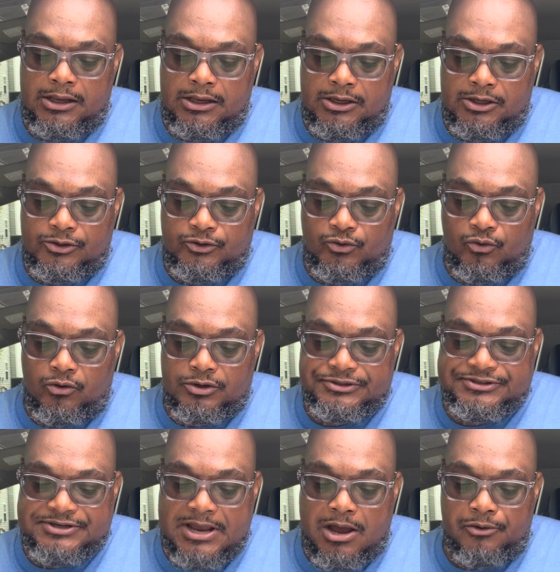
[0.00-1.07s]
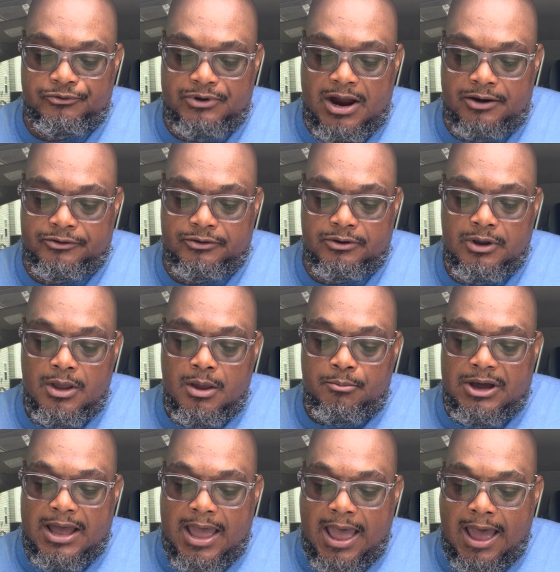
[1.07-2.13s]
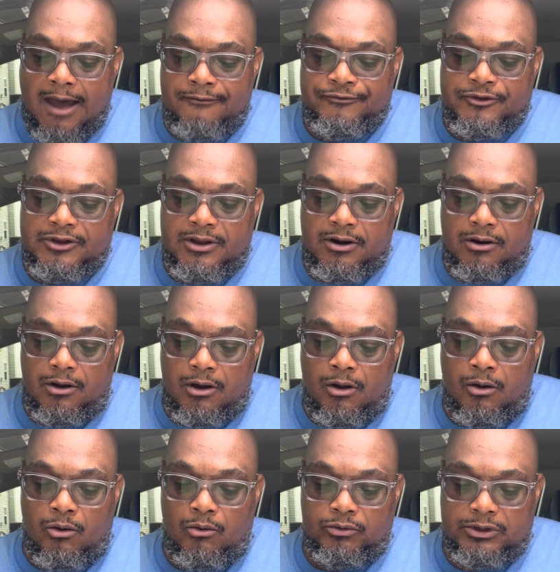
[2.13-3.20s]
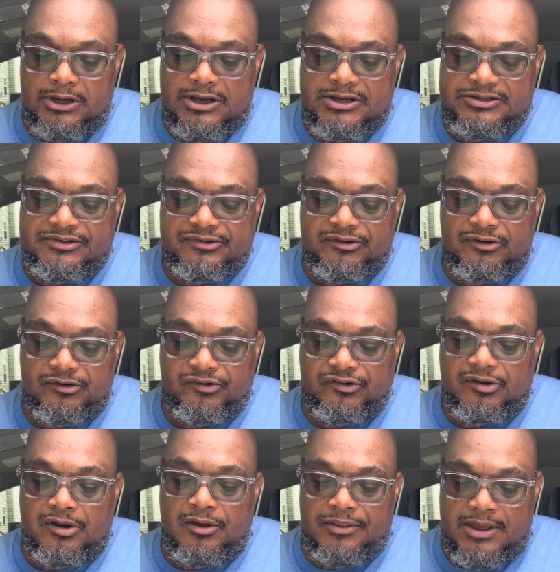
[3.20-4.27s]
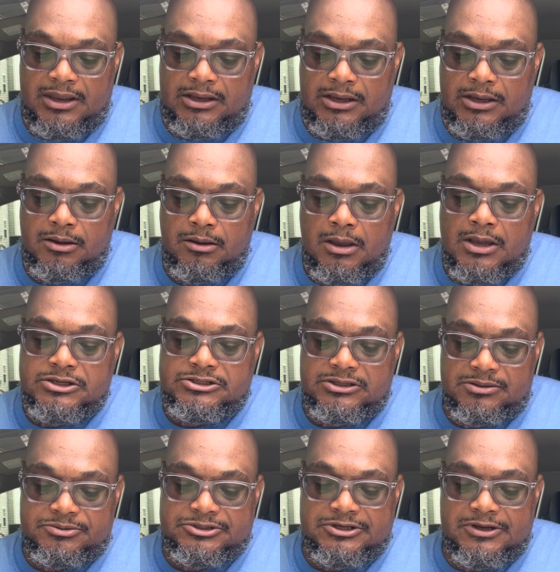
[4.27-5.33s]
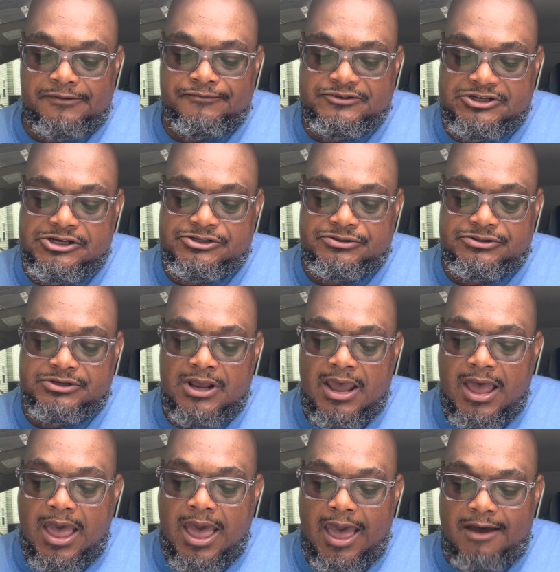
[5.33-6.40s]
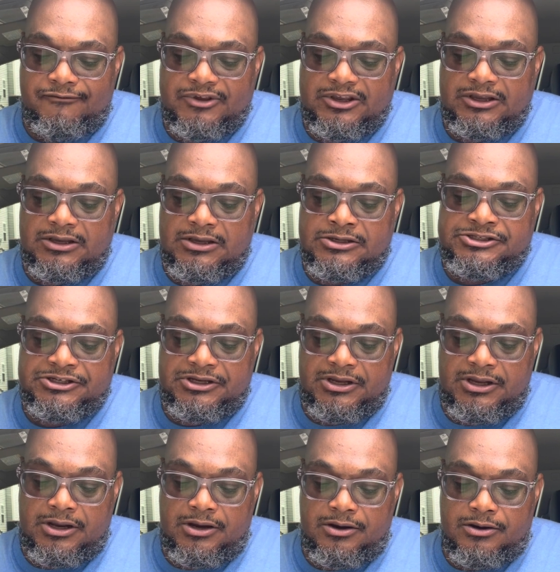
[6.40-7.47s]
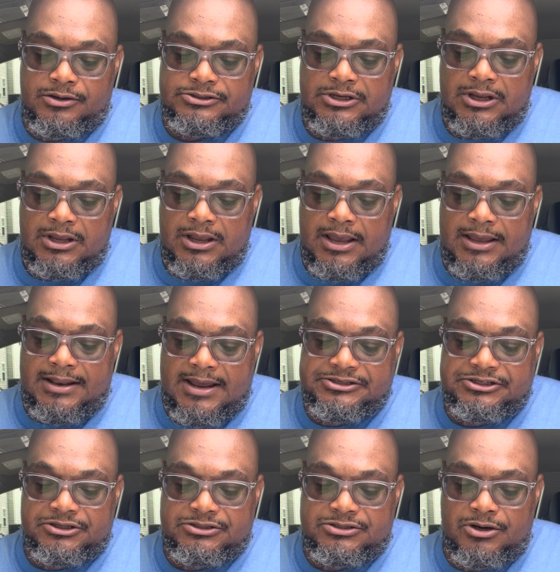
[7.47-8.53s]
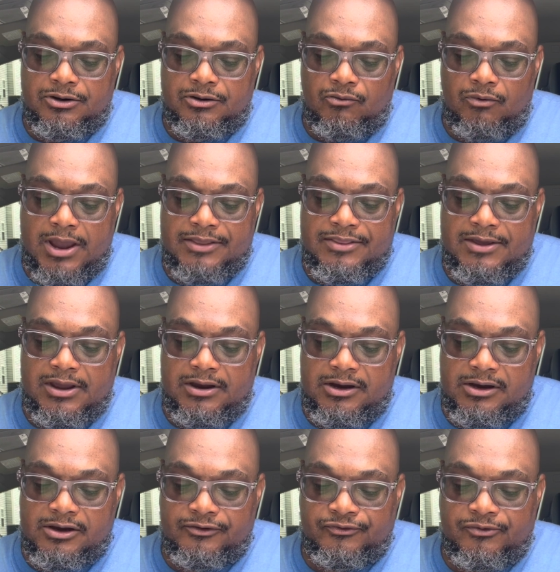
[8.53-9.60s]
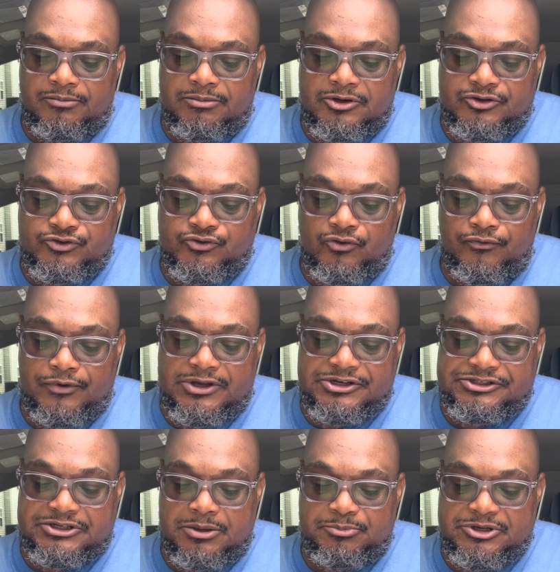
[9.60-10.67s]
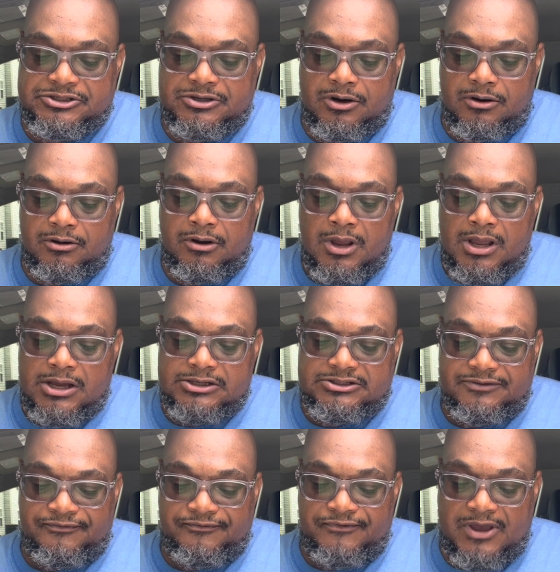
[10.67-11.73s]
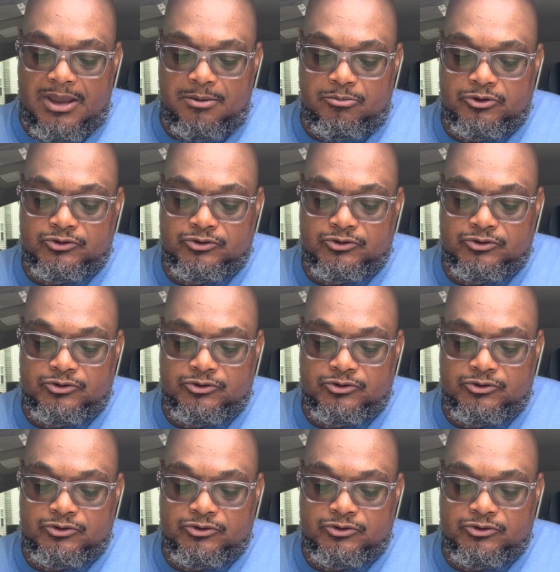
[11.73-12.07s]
endure sound doctrine, but after their own lusts shall they heap to themselves teachers, having itchy ears. And they shall turn away their ears from the truth, and shall be turned unto fables.